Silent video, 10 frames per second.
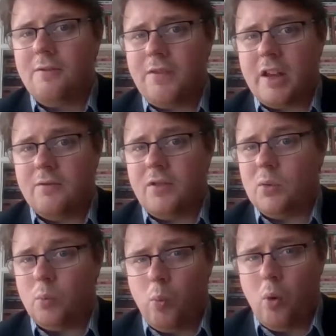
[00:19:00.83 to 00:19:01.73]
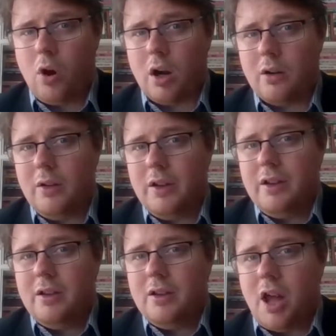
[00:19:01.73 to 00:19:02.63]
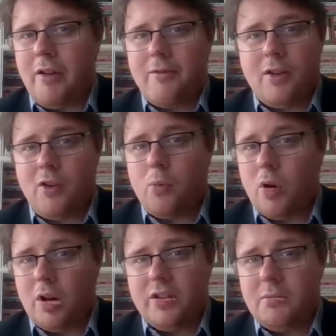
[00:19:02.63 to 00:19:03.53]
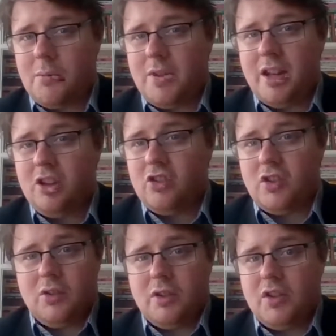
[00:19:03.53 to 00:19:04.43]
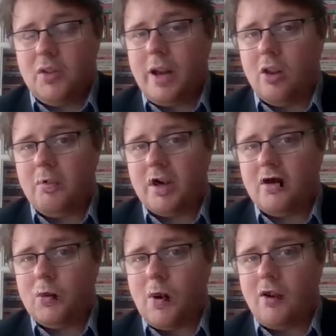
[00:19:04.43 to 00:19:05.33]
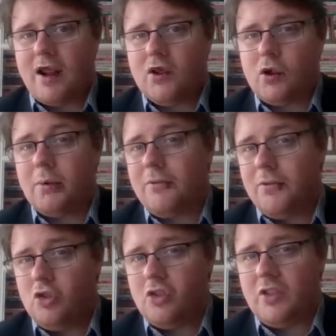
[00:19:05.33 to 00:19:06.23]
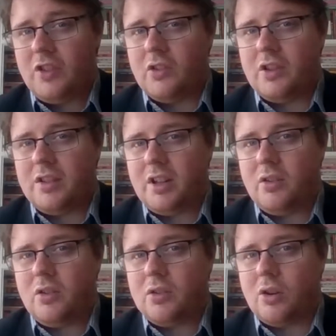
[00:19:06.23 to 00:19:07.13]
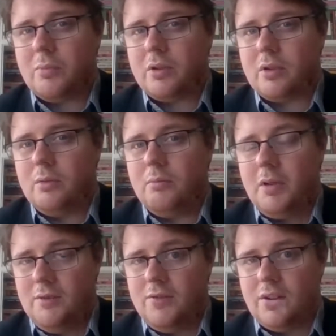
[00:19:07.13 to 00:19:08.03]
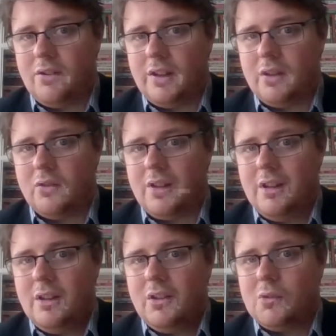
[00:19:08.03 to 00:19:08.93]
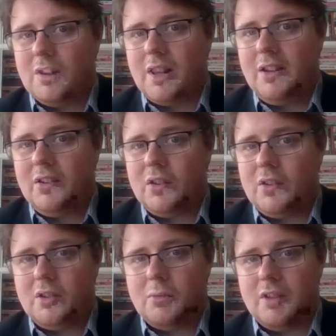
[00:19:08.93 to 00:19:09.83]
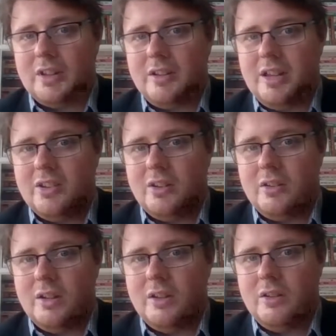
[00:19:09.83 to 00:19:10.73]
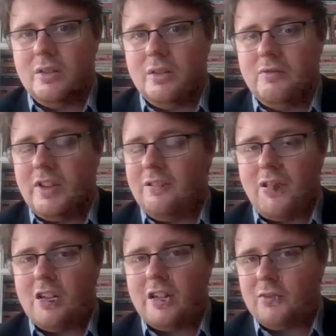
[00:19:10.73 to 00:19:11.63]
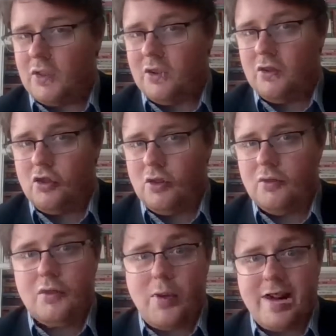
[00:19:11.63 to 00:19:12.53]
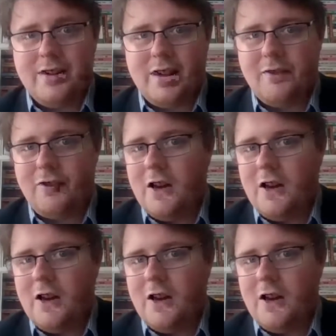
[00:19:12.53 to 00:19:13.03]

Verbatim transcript: fight this war. However, there were some limitations to it as well, because while that stopped future sales, it didn't stop previous sales. So a license which was agreed on, the verdict was on June 20th